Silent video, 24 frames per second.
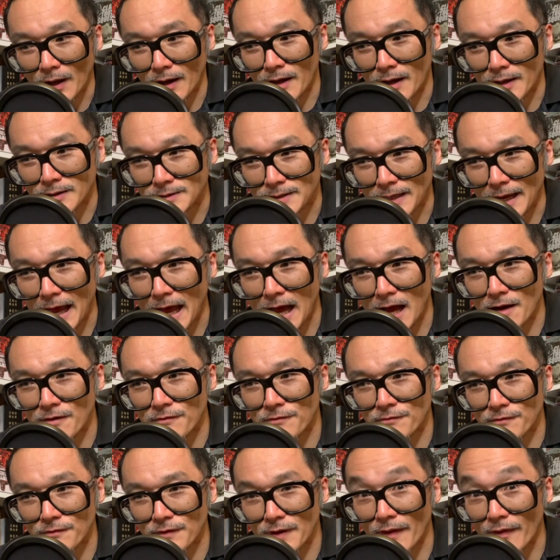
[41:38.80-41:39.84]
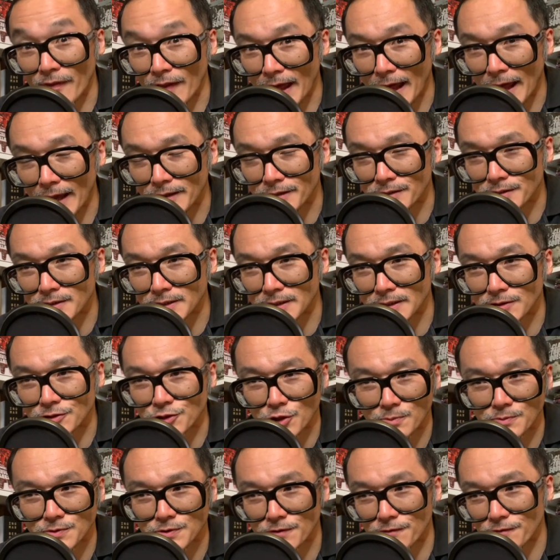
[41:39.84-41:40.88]
to have that in
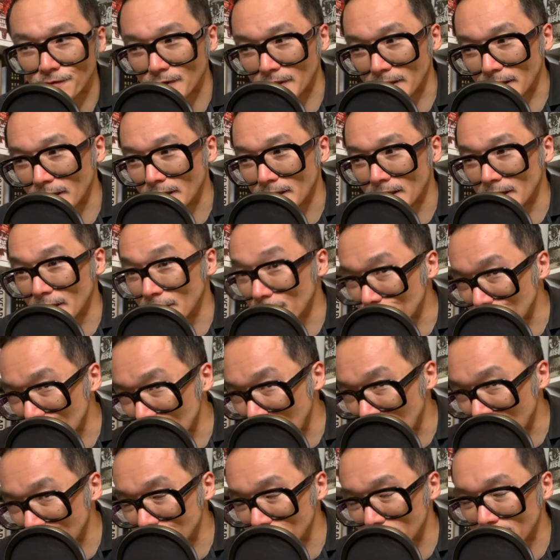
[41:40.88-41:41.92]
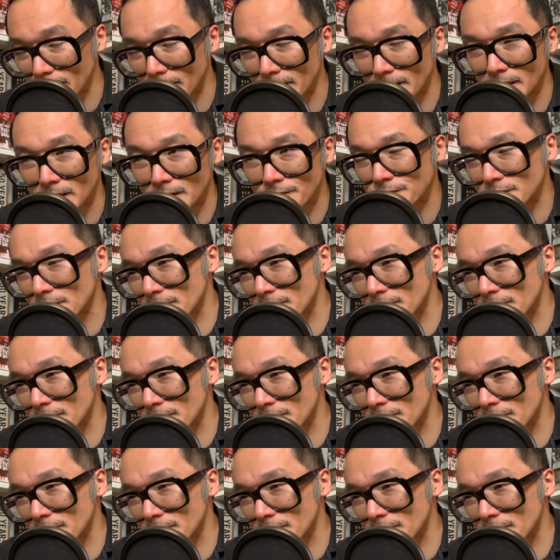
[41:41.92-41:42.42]
terms of the introduction that he gives,